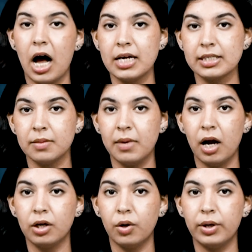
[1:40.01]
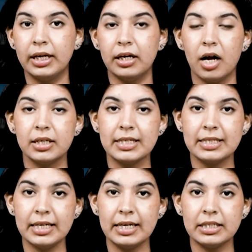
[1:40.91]
asthma, chronic lung
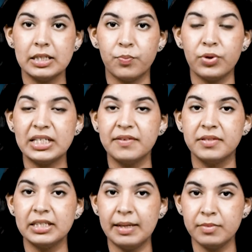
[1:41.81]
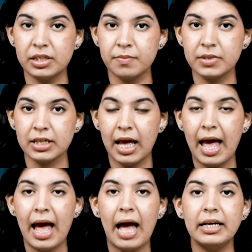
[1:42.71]
disease, depressive symptoms,
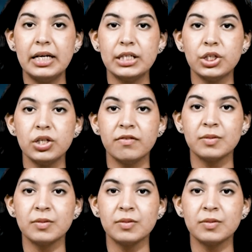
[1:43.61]
and a history of